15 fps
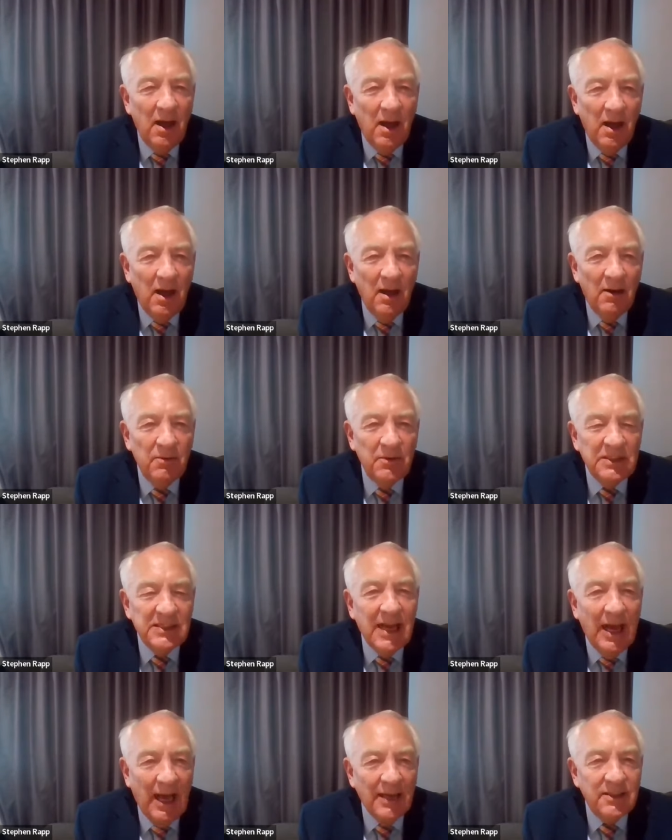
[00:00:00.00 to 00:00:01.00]
was
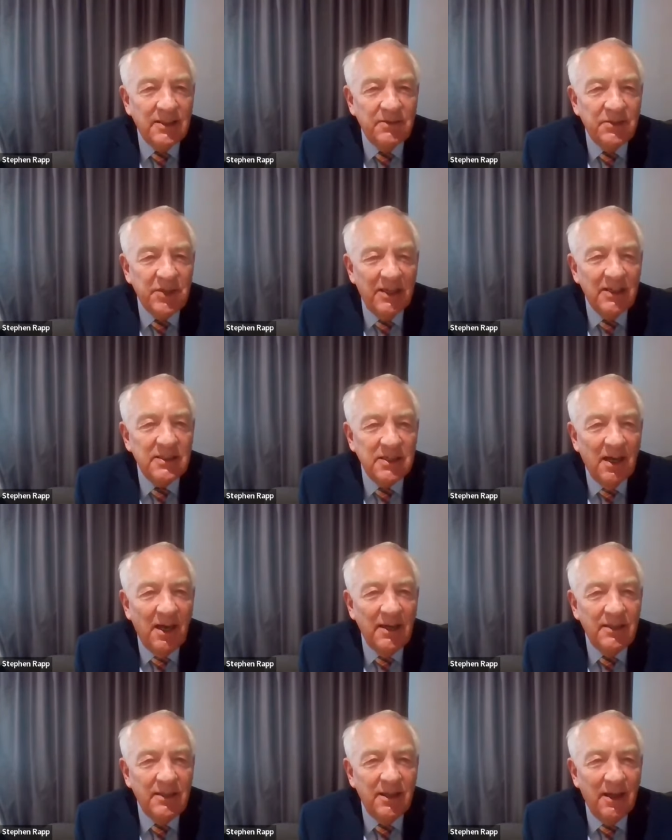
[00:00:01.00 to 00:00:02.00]
an act of
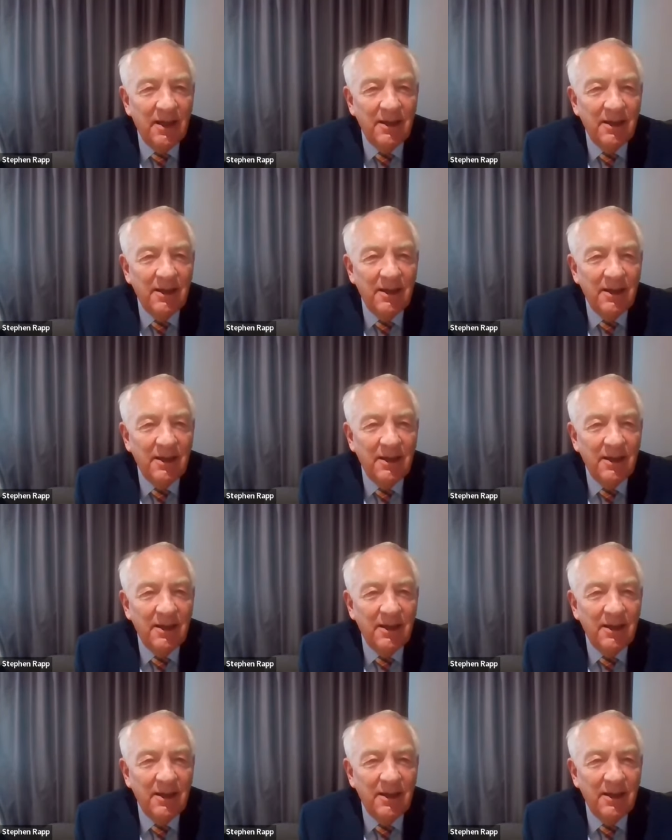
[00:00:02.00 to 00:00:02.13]
genocide.